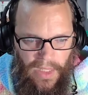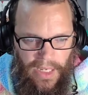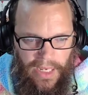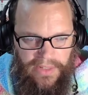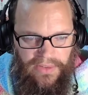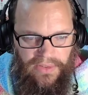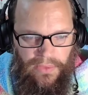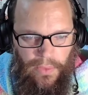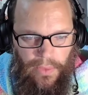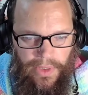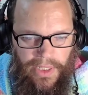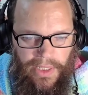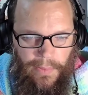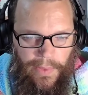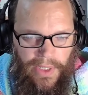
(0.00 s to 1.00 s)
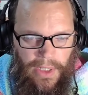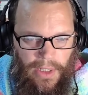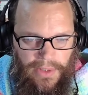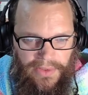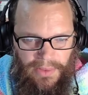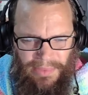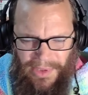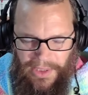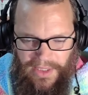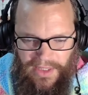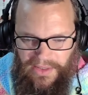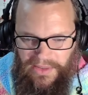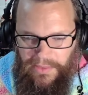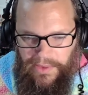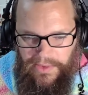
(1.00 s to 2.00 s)
has a story, and we aren't the
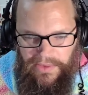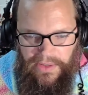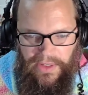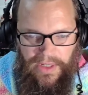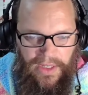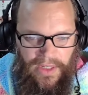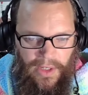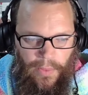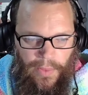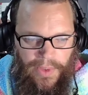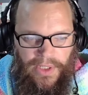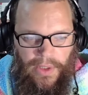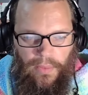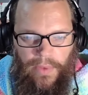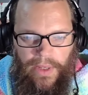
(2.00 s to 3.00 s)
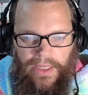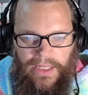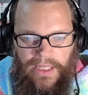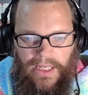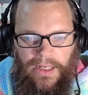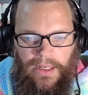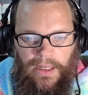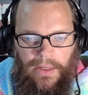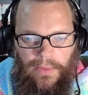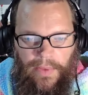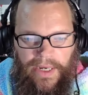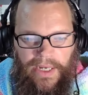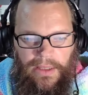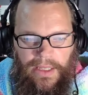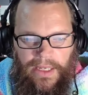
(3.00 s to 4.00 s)
police, which we don't relegate, uh,
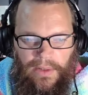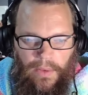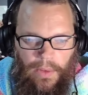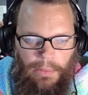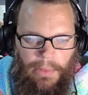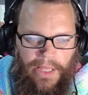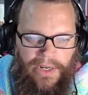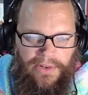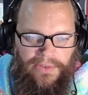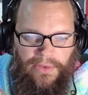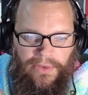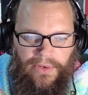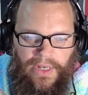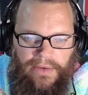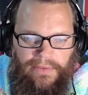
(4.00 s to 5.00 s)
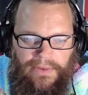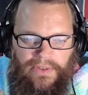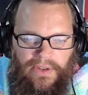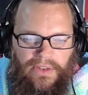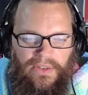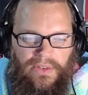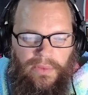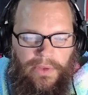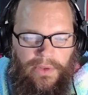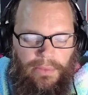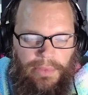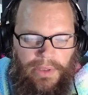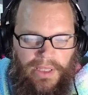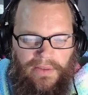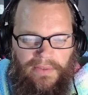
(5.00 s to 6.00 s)
regulate, or monitor their conversations, whether
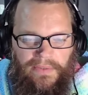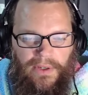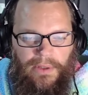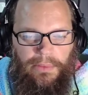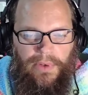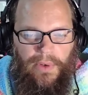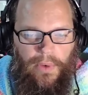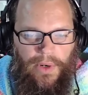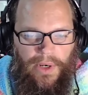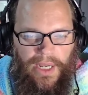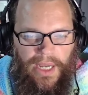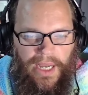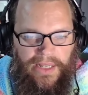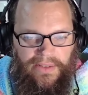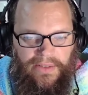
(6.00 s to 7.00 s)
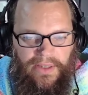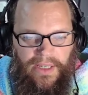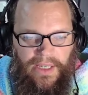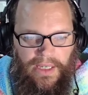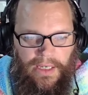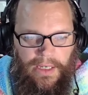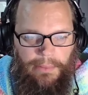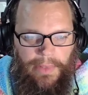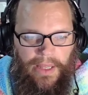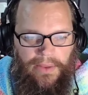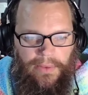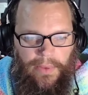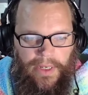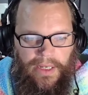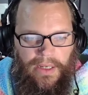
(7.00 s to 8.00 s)
being filmed or not, by
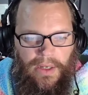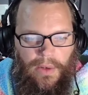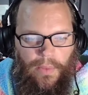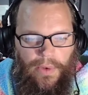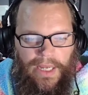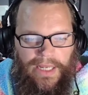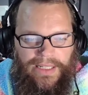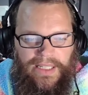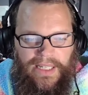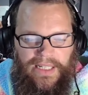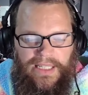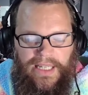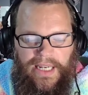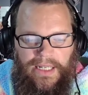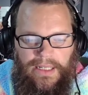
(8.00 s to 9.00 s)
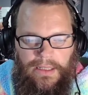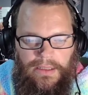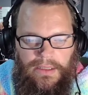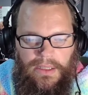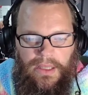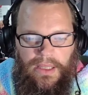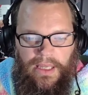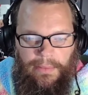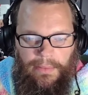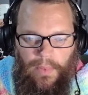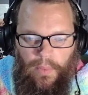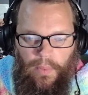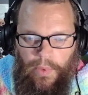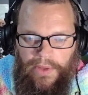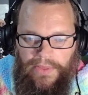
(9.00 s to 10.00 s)
the way. We're not dictating to
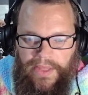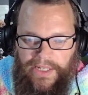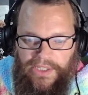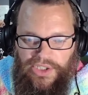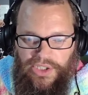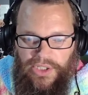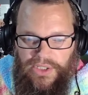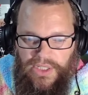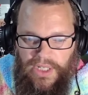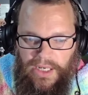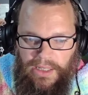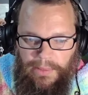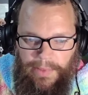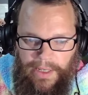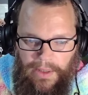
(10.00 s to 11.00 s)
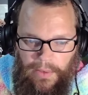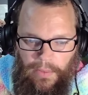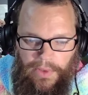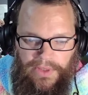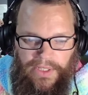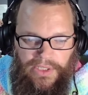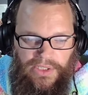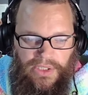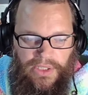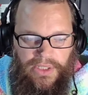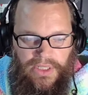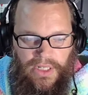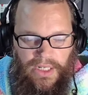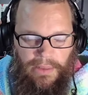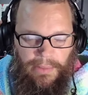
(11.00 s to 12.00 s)
them what they should talk about, what they
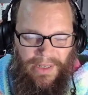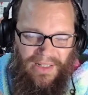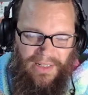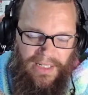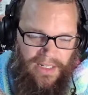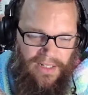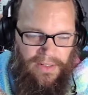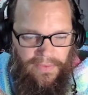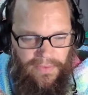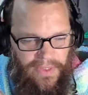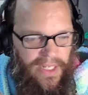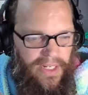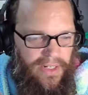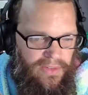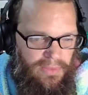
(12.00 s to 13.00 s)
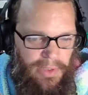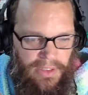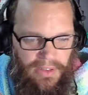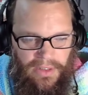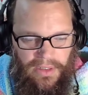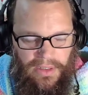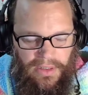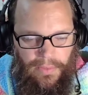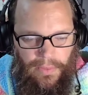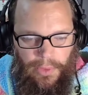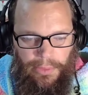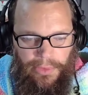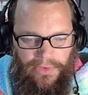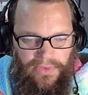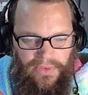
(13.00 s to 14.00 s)
shouldn't talk about. Now, there's been
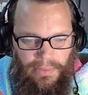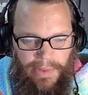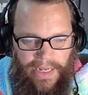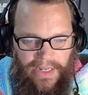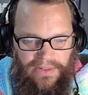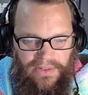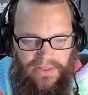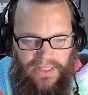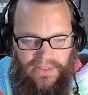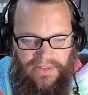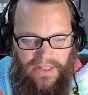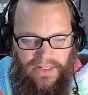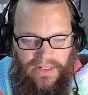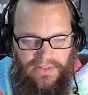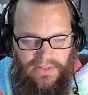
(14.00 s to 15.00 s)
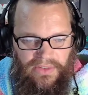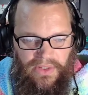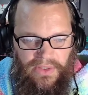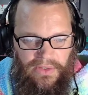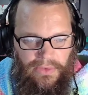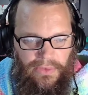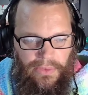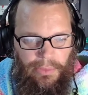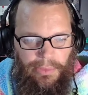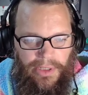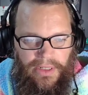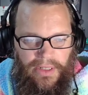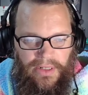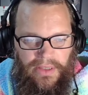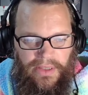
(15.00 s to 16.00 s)
rumors in the past that that's not necessarily true,
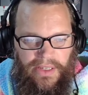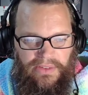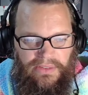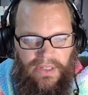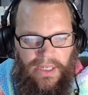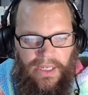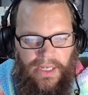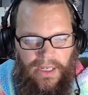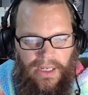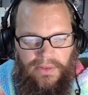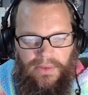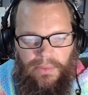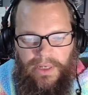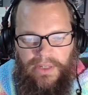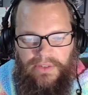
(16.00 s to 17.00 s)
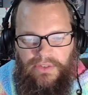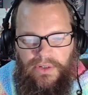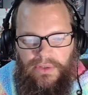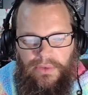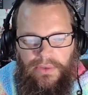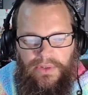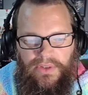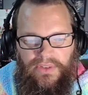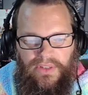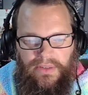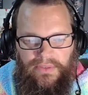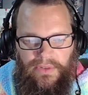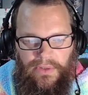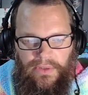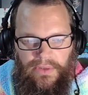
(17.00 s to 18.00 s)
but nonetheless, if someone has children or doesn't
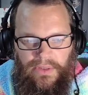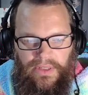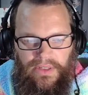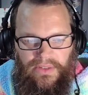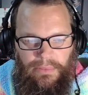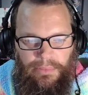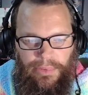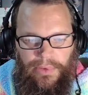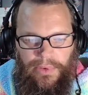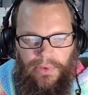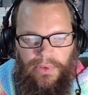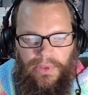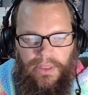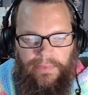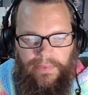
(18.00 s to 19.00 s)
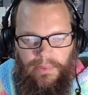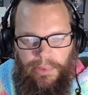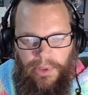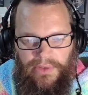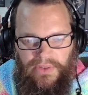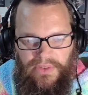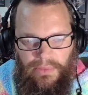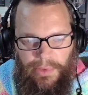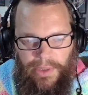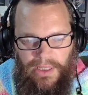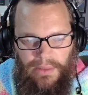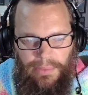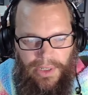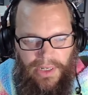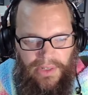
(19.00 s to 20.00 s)
have children, that doesn't preclude them from participating
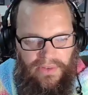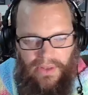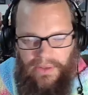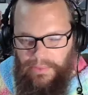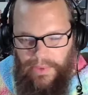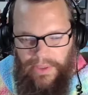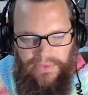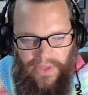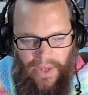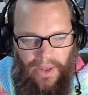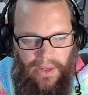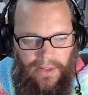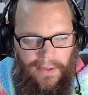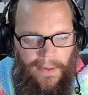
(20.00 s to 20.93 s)
in the process. Well, duh.